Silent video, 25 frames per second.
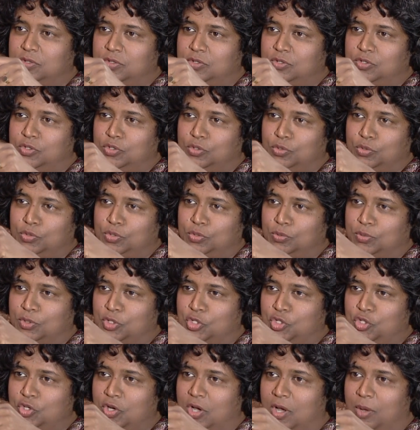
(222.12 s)
to do a
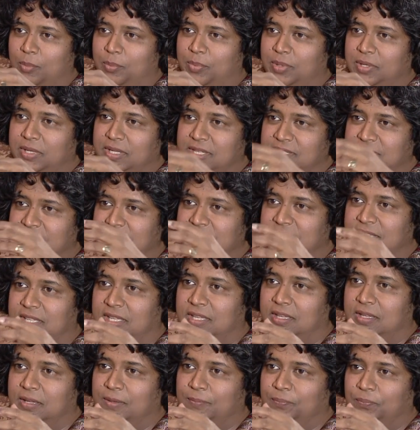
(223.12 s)
job, isn't
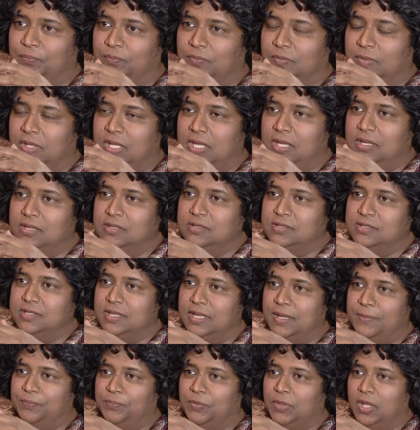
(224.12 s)
he? He's
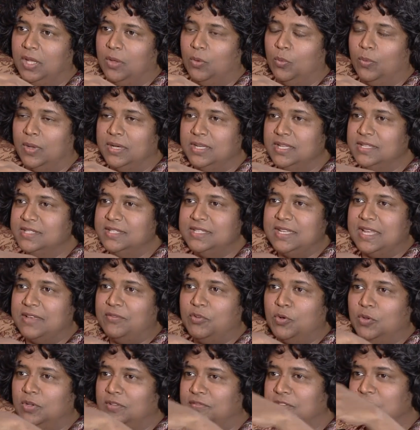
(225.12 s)
one doesn't
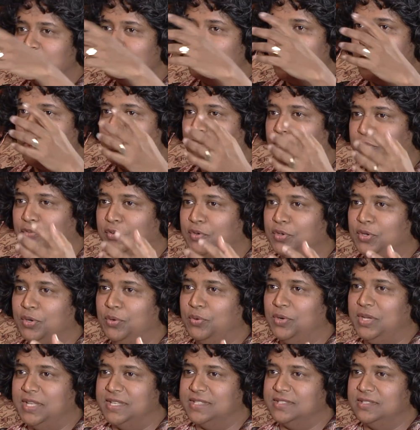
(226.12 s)
have all of this power for no
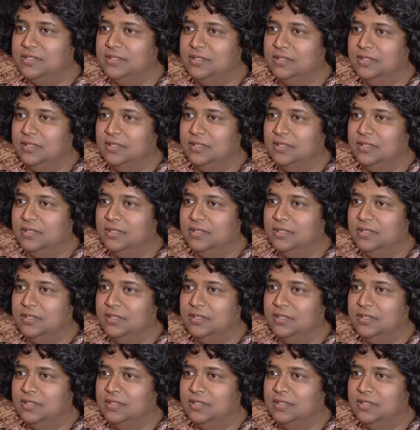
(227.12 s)
reason.